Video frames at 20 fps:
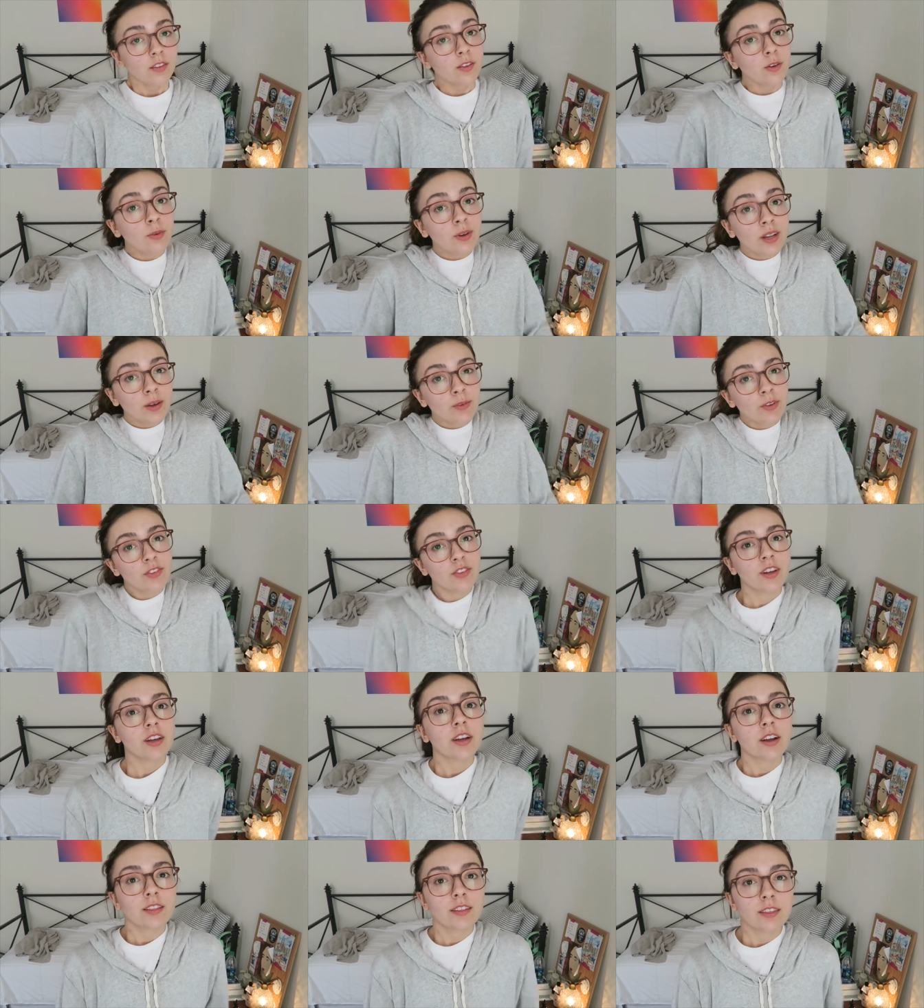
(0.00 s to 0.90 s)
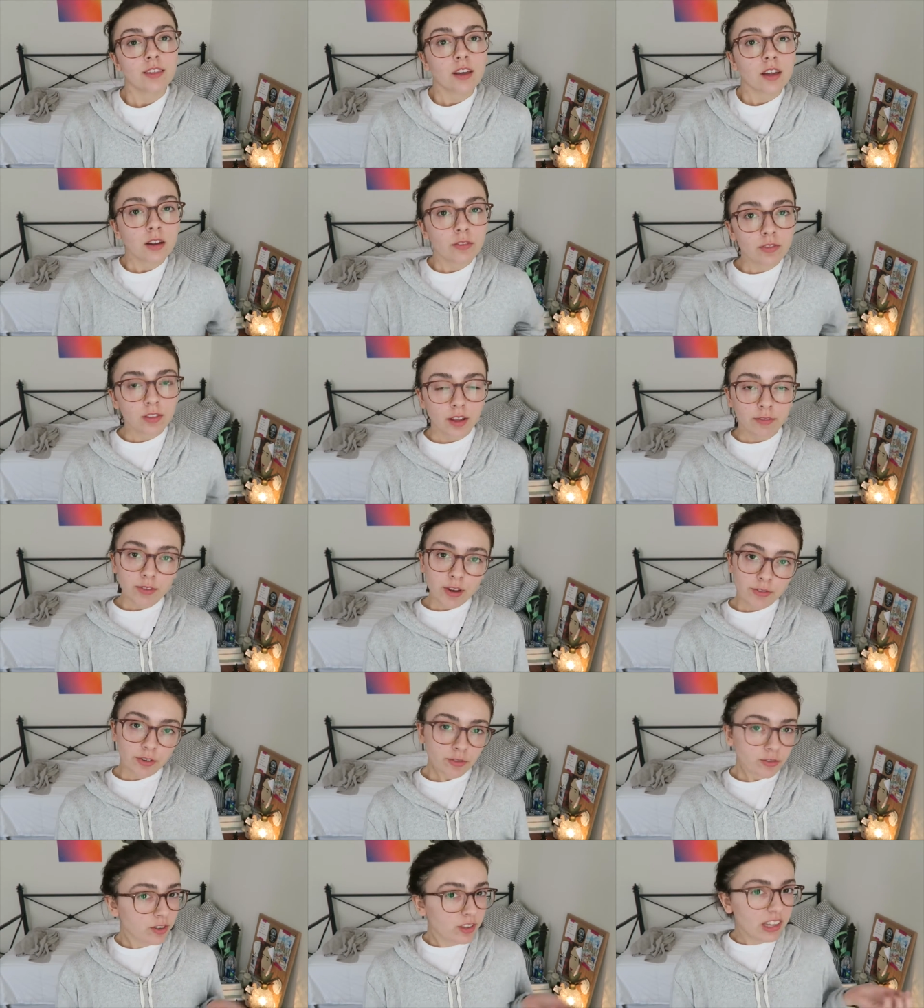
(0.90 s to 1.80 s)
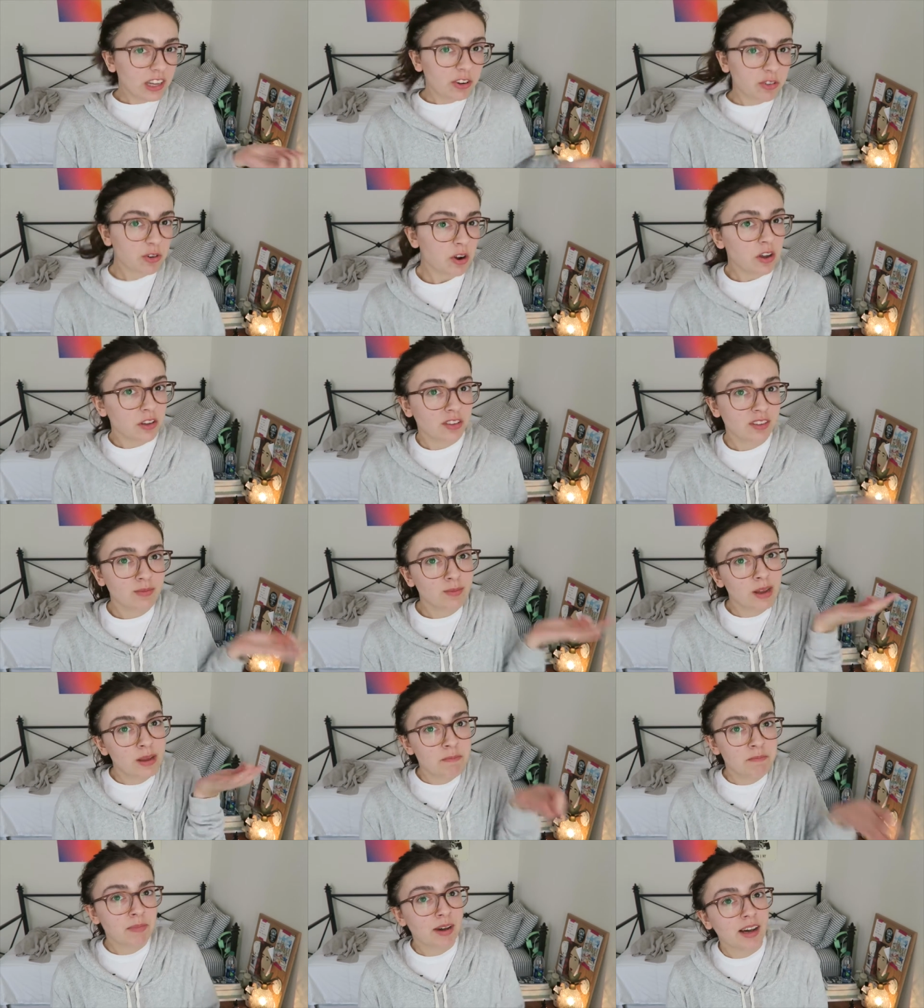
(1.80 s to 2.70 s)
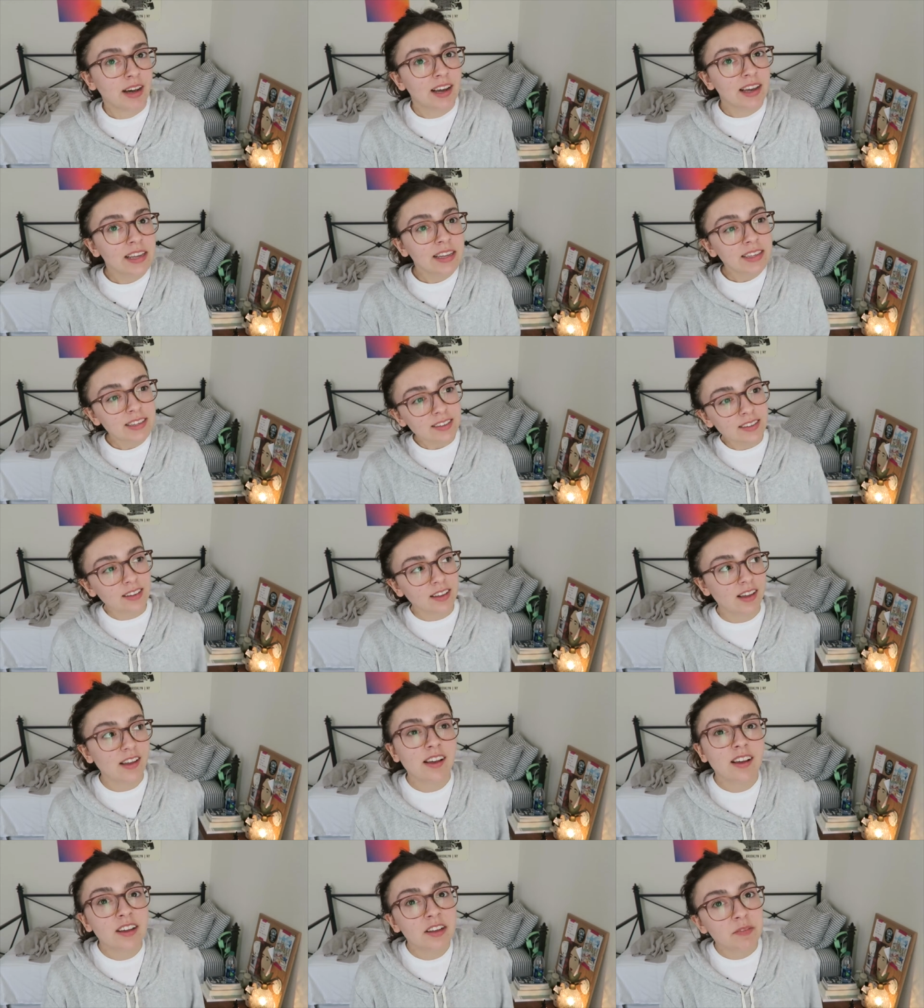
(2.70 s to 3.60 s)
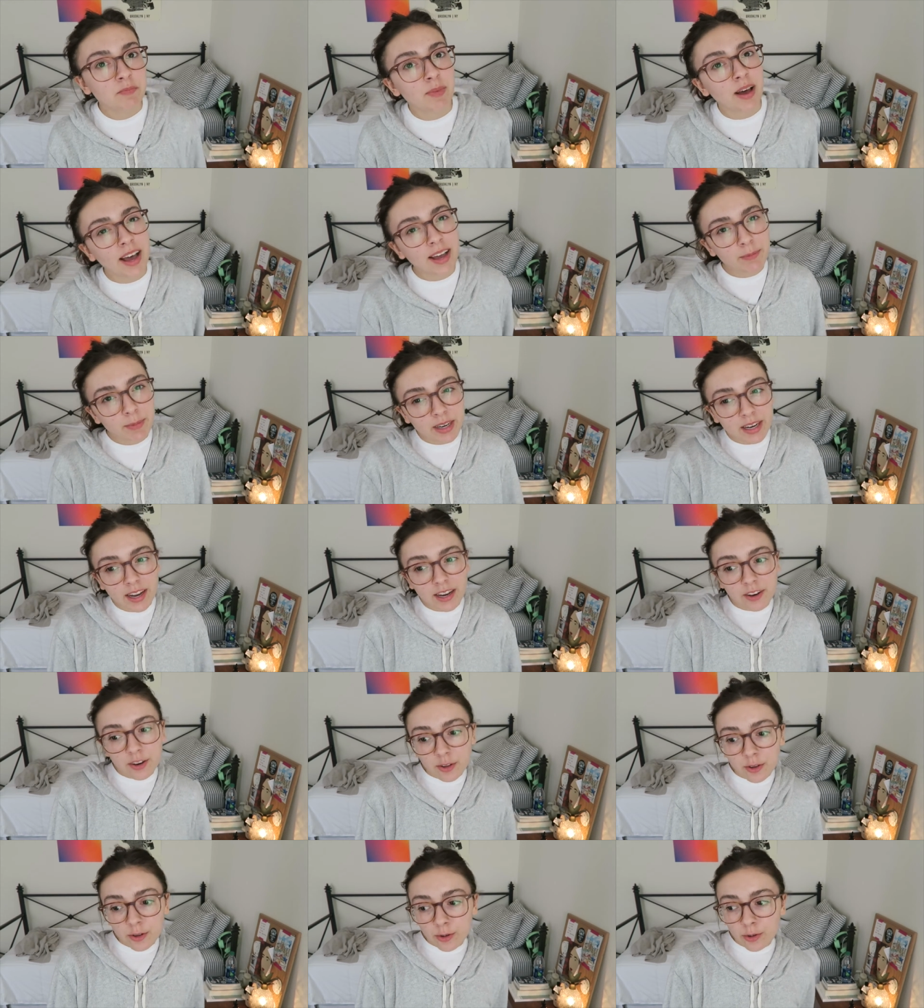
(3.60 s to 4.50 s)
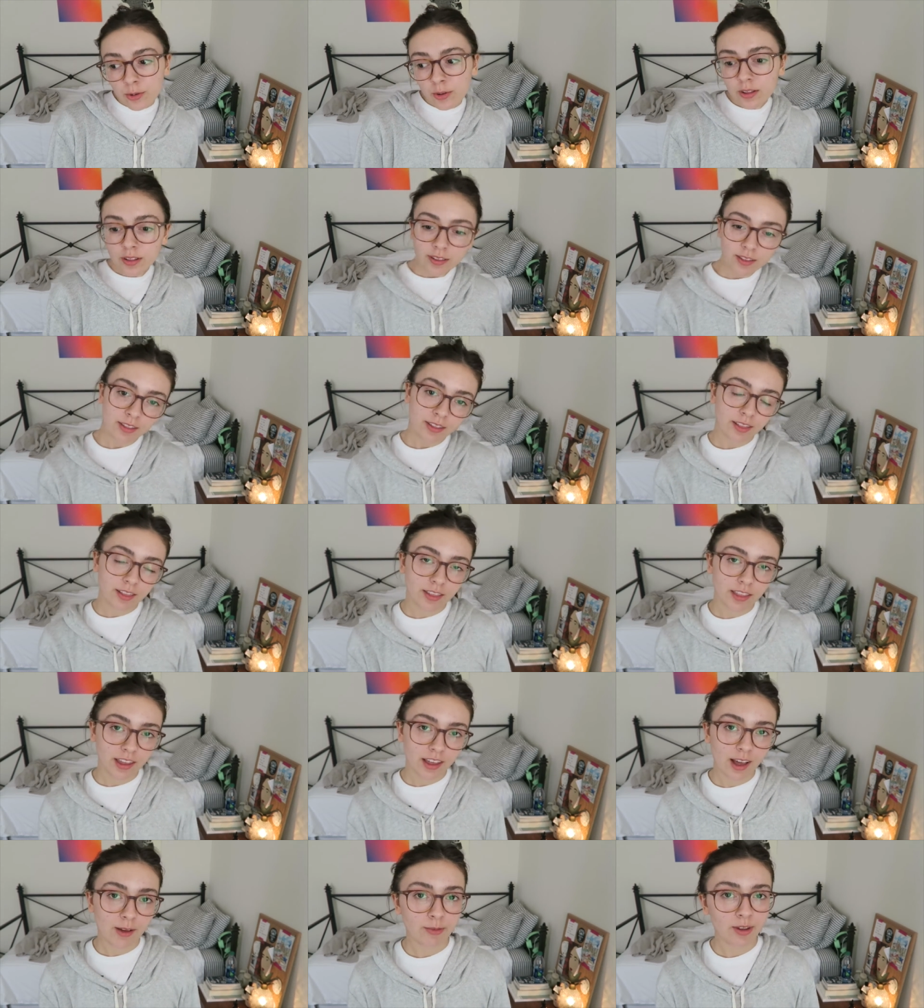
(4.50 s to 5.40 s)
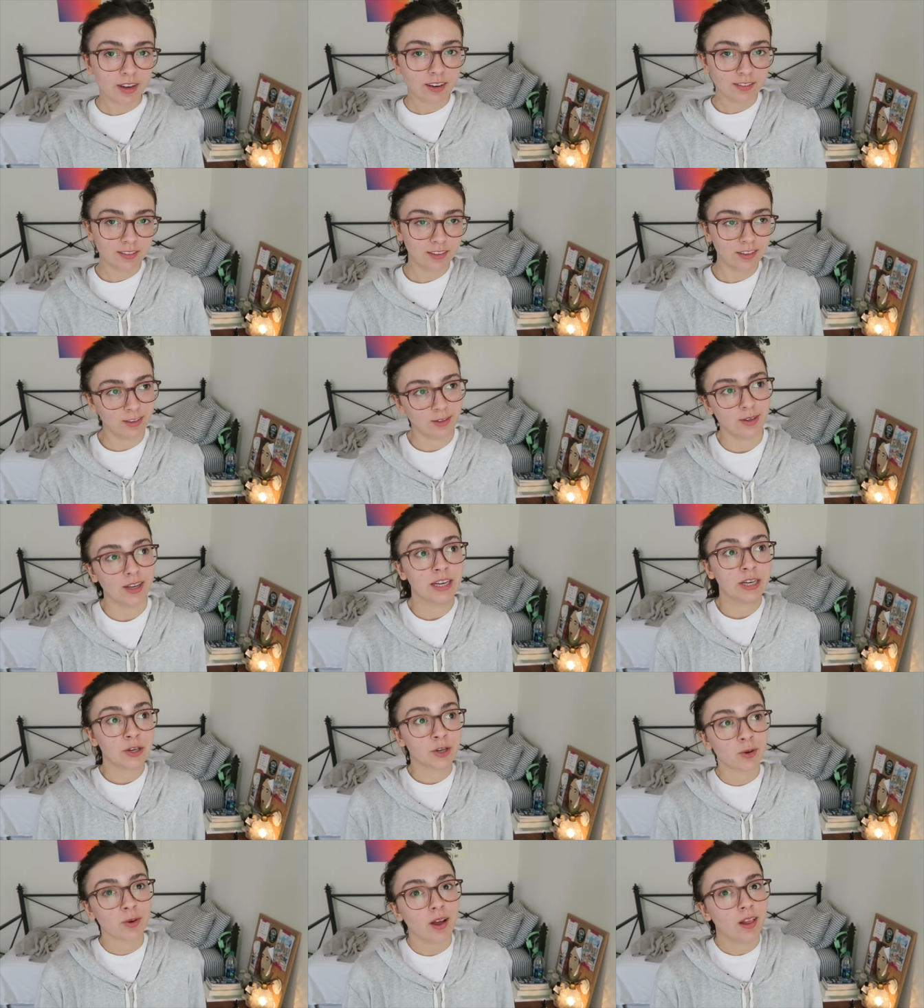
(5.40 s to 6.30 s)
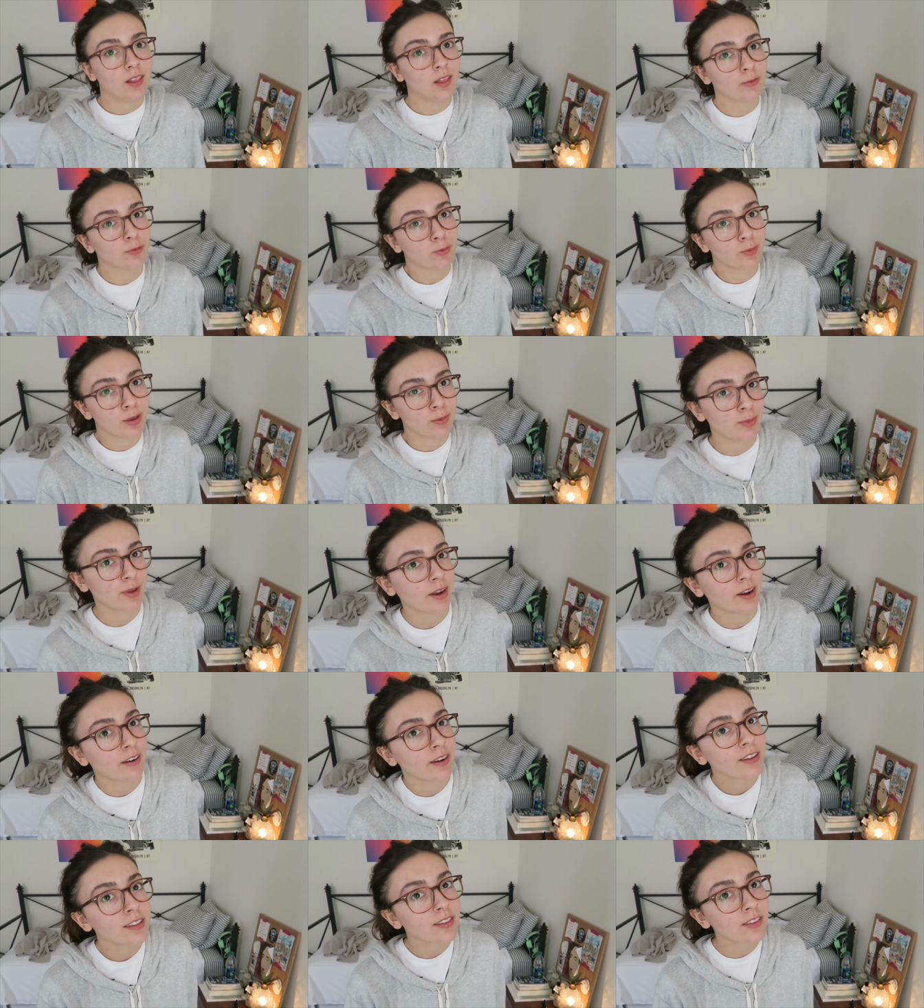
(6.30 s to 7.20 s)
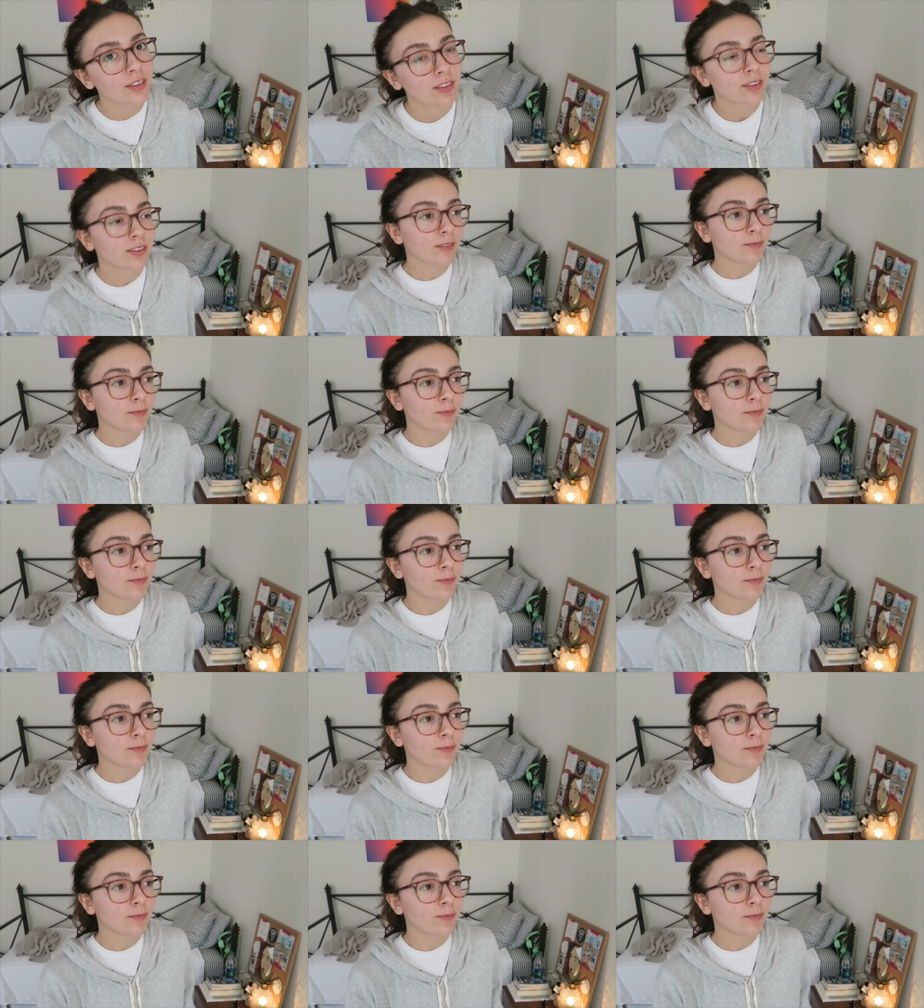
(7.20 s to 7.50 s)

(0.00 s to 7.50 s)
So when I was younger, the thought of love never really crossed my mind. Um, I mean, I knew that, I mean, I knew I loved my parents.